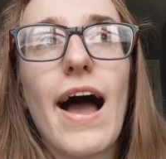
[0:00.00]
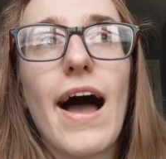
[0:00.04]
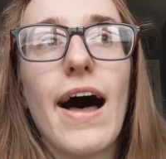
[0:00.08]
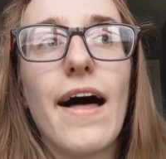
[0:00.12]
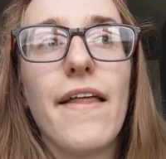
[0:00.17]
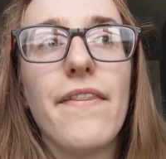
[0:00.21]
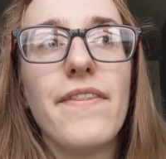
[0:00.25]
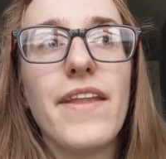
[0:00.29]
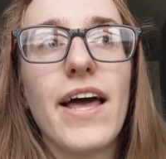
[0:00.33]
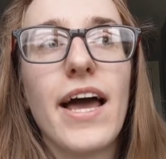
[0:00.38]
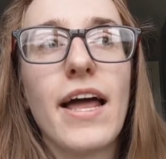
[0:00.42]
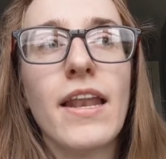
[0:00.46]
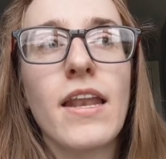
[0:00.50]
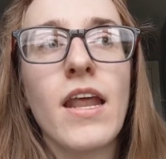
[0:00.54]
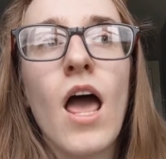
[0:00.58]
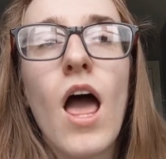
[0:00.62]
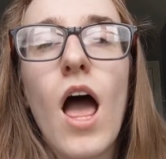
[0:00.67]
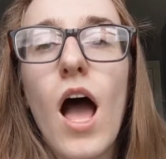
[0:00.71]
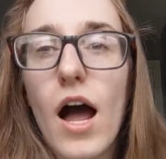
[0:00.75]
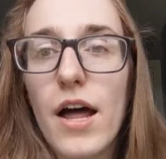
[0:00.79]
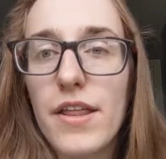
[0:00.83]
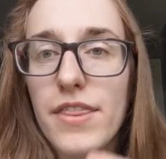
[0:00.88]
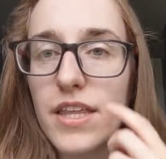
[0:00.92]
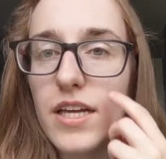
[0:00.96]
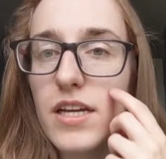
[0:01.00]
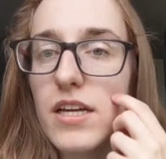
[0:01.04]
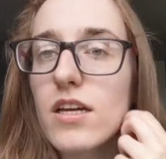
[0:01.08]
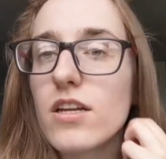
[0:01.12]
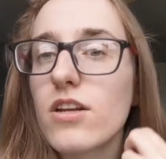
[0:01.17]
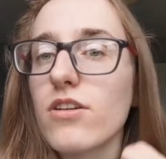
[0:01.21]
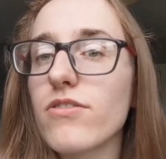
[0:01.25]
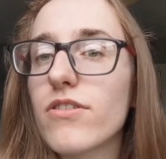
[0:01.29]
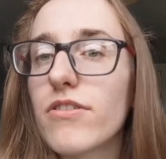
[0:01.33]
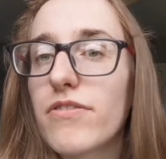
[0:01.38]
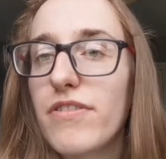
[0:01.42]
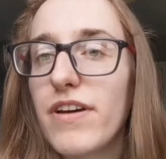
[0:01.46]
And then I think
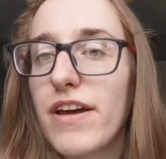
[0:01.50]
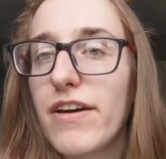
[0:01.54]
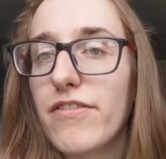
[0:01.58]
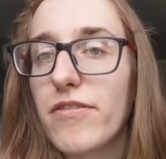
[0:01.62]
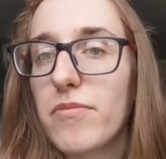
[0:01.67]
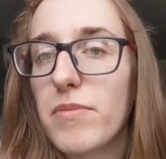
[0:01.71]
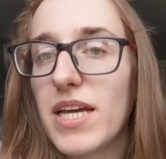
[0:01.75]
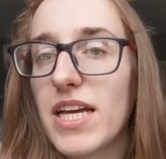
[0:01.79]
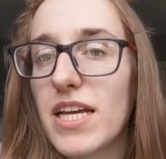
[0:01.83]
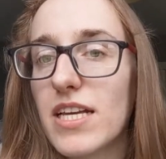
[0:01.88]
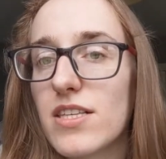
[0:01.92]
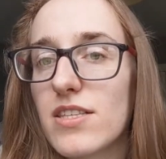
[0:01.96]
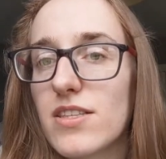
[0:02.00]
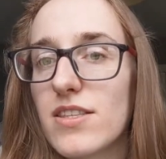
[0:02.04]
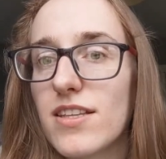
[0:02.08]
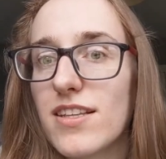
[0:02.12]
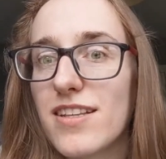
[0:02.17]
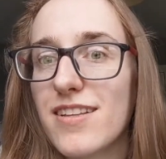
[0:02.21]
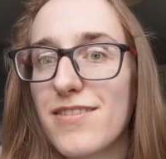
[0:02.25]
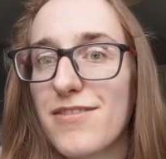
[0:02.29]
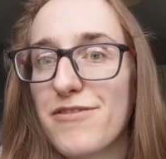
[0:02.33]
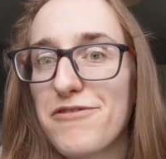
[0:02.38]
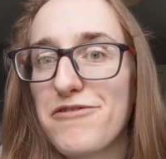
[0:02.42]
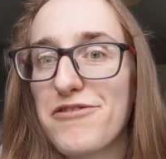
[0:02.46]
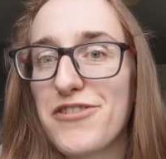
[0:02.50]
another fear for me is the